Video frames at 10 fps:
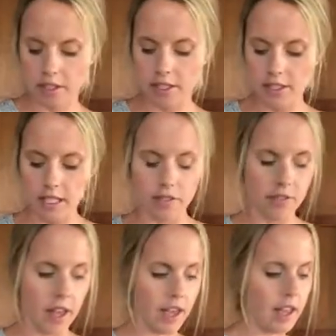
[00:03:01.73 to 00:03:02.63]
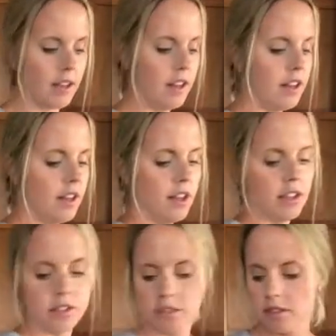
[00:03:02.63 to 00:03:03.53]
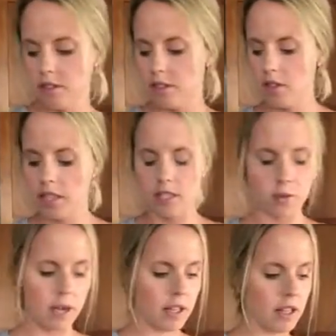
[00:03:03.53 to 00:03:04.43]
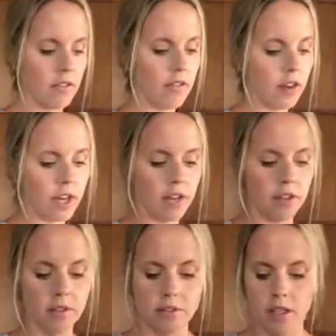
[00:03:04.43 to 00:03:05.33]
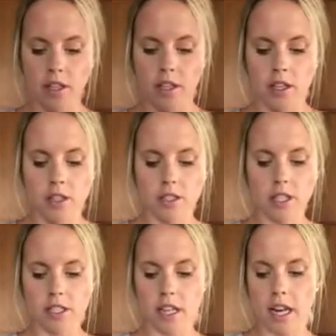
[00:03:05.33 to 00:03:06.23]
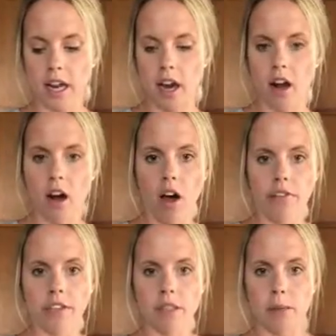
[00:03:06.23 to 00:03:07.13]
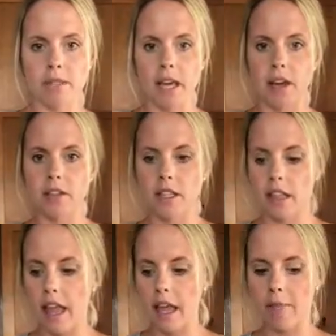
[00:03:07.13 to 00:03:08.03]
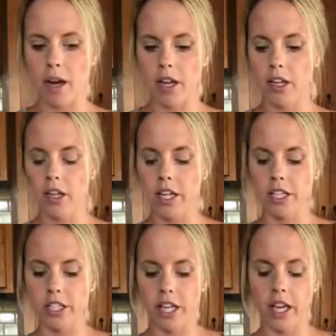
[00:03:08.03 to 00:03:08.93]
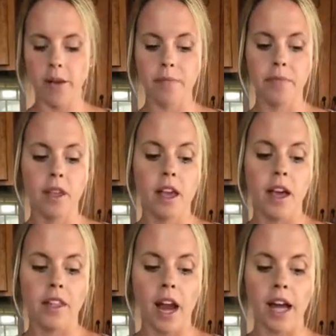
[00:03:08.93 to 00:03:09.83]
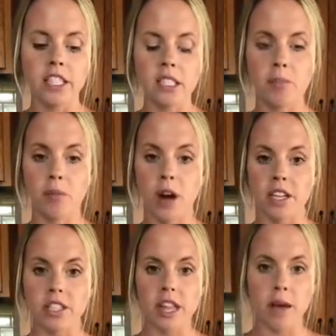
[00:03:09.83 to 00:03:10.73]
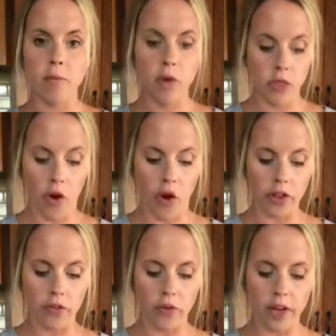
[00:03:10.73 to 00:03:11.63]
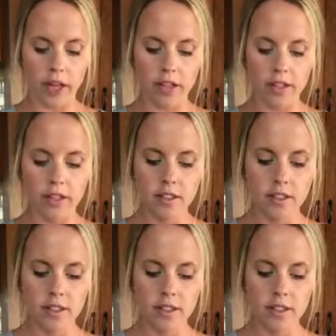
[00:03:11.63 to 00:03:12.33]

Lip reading: Let's see if I can do this quickly for you. So you're just gonna cut all of your sweet potatoes, lay them on a cookie sheet, and then I just brush them with olive oil